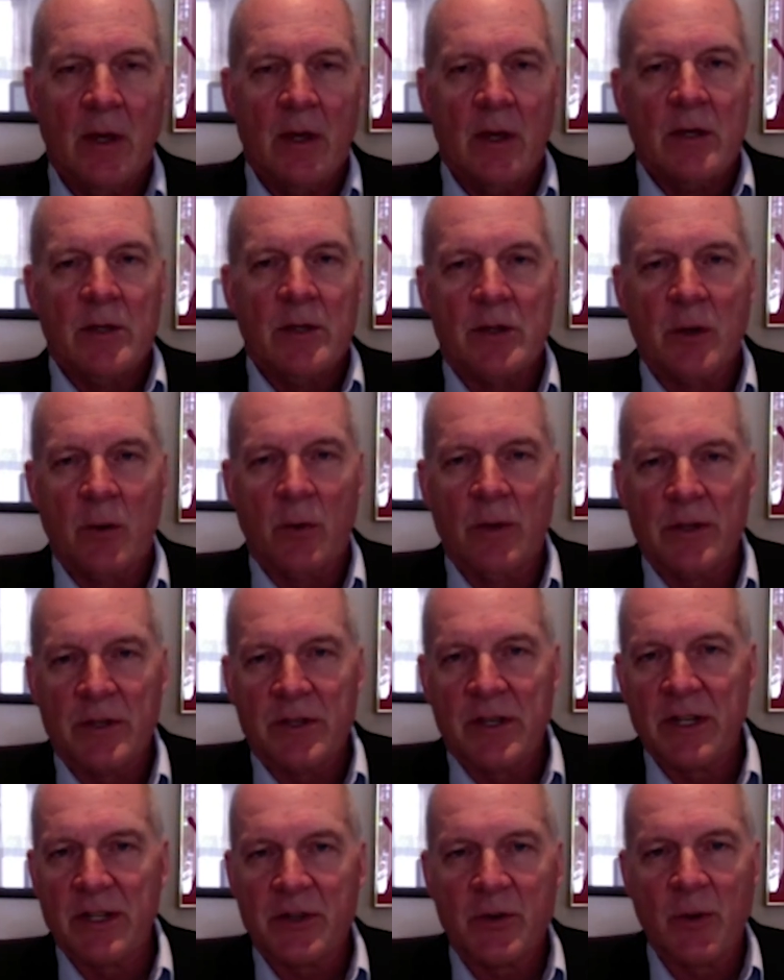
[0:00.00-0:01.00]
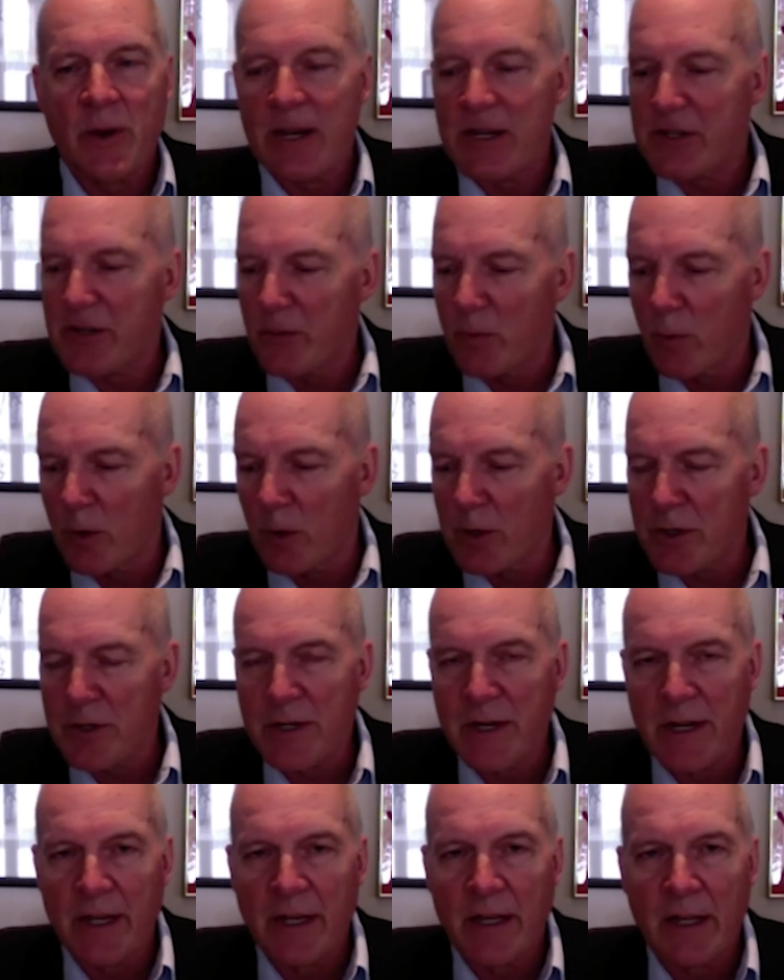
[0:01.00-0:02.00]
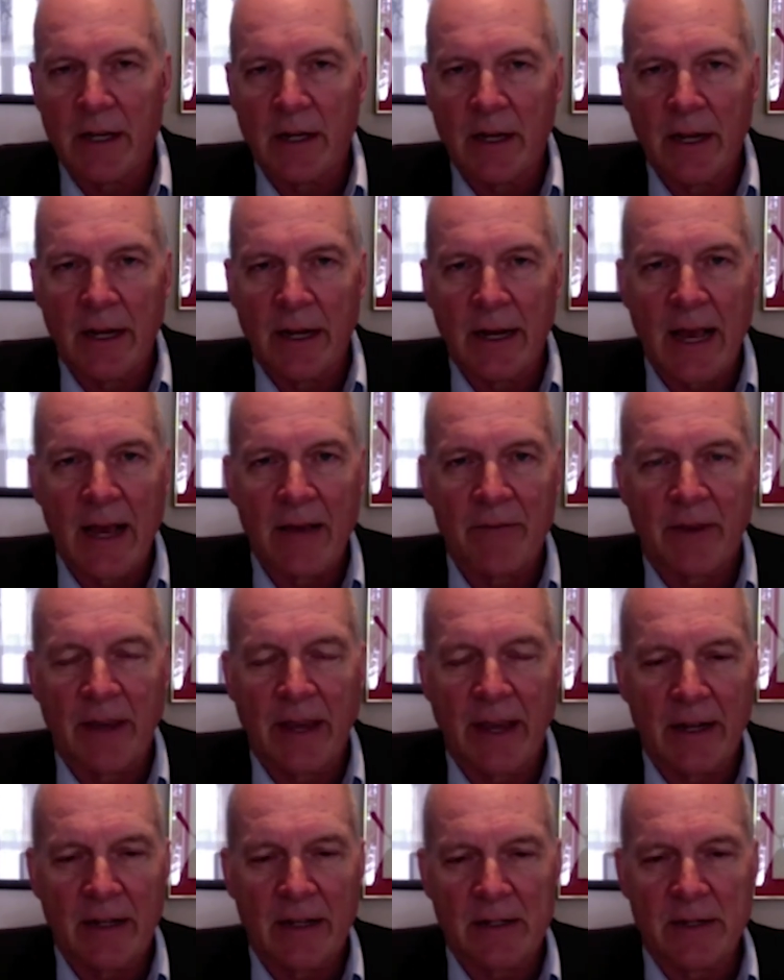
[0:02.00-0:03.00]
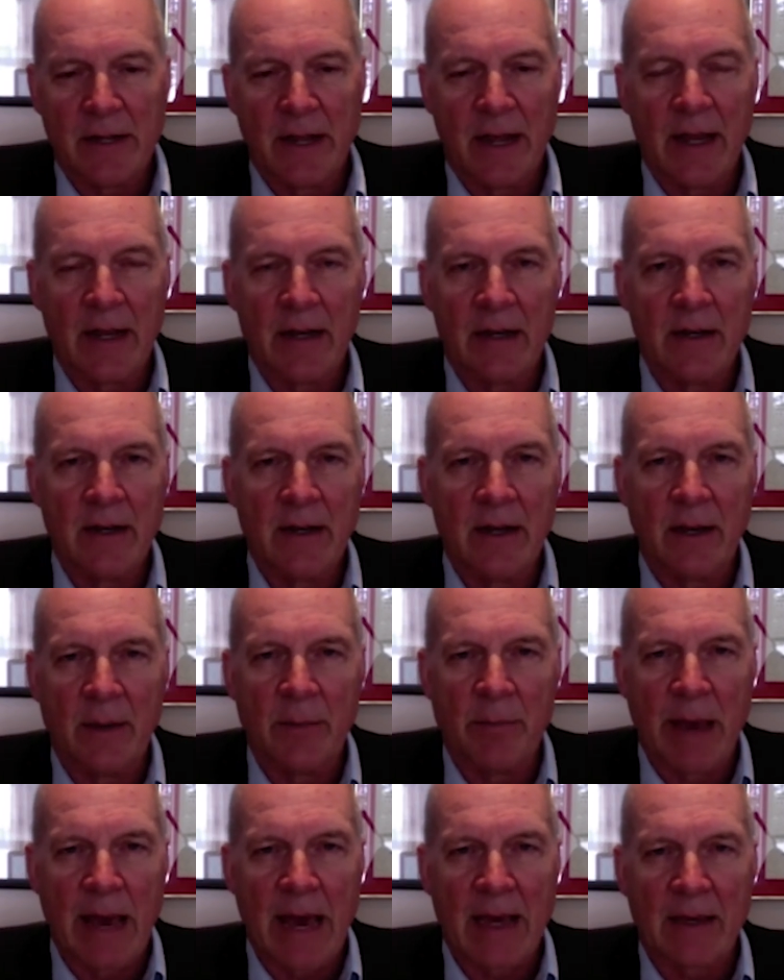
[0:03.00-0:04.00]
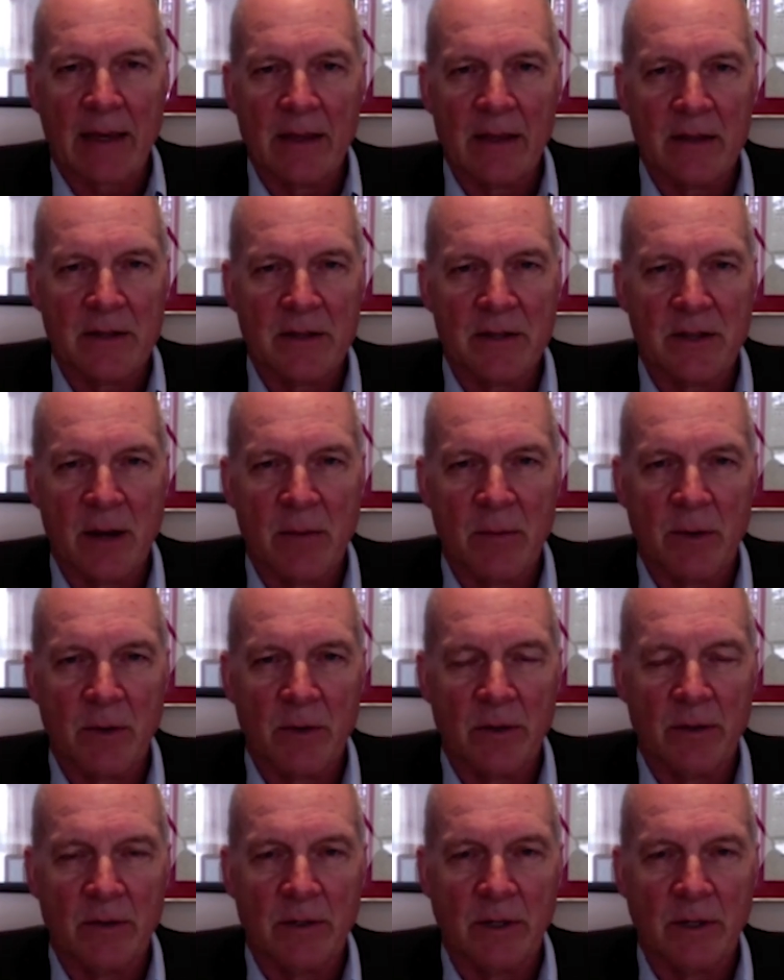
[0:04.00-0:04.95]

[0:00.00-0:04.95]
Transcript: So with the situation worsening in Afghanistan back in the summer